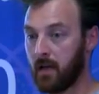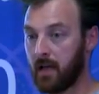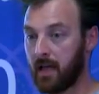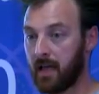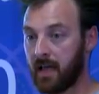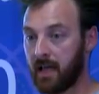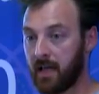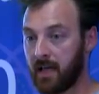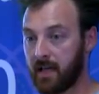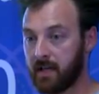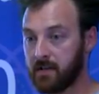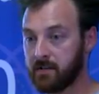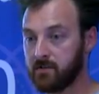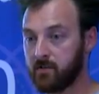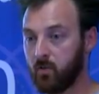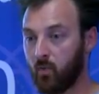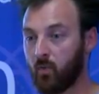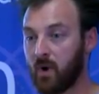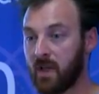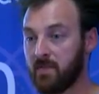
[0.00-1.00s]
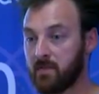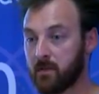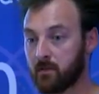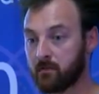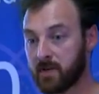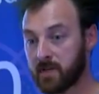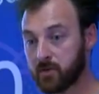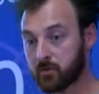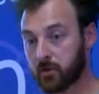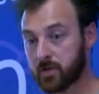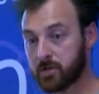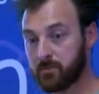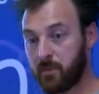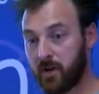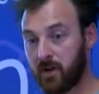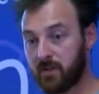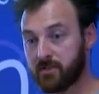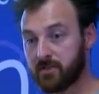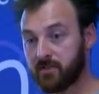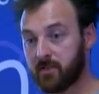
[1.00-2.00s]
And when the real
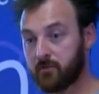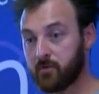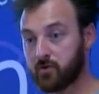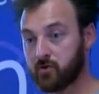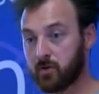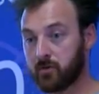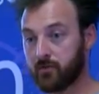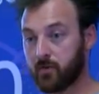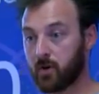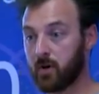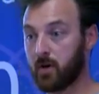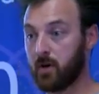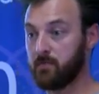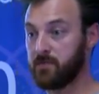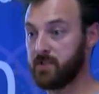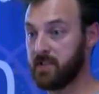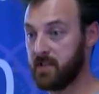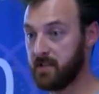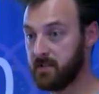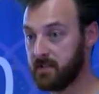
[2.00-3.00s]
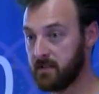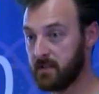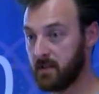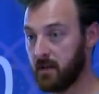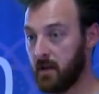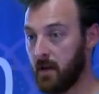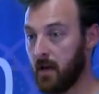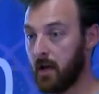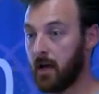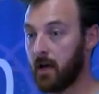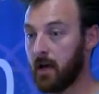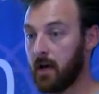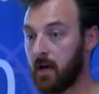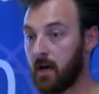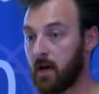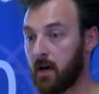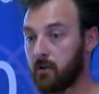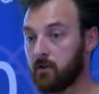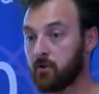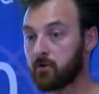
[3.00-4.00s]
response from the server comes in,
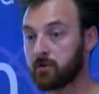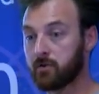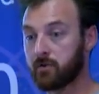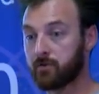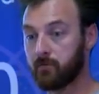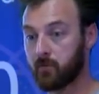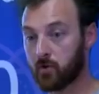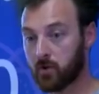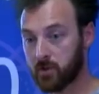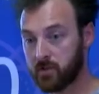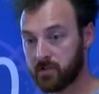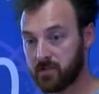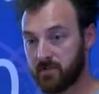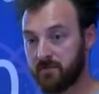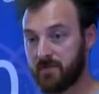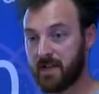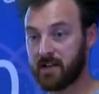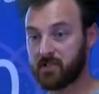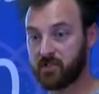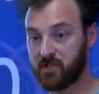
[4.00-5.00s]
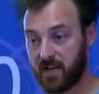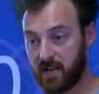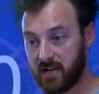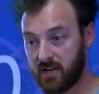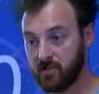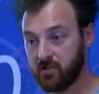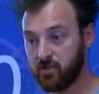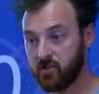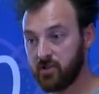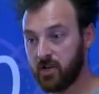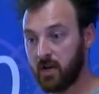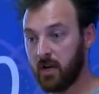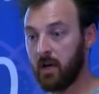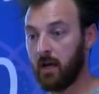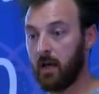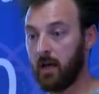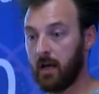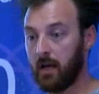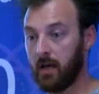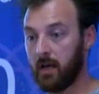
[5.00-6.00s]
you revert that change
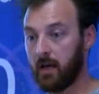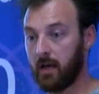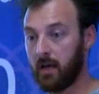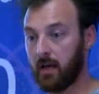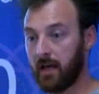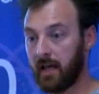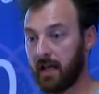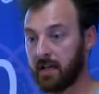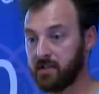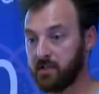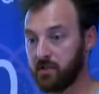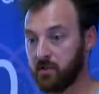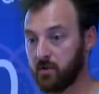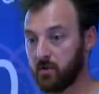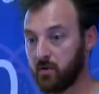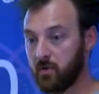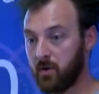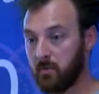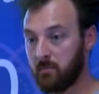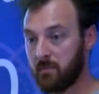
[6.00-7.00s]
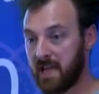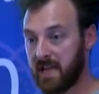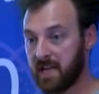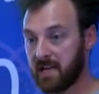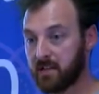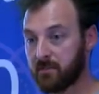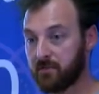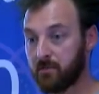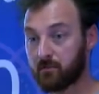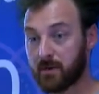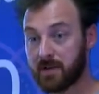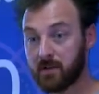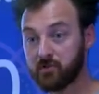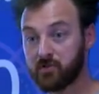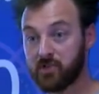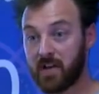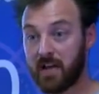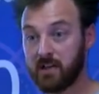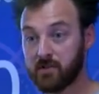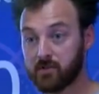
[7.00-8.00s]
and you make the real
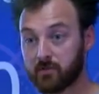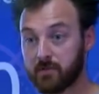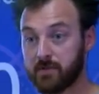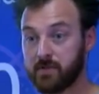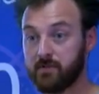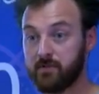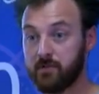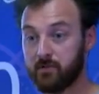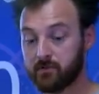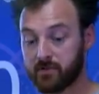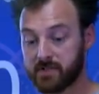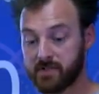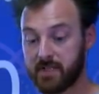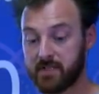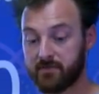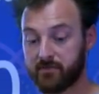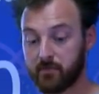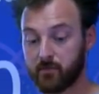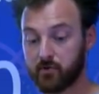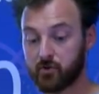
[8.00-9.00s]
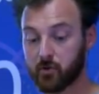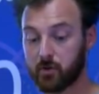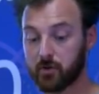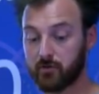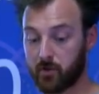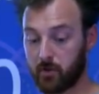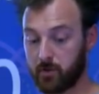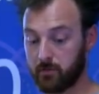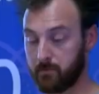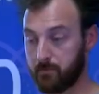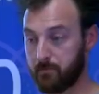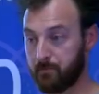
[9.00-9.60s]
change you receive from the server.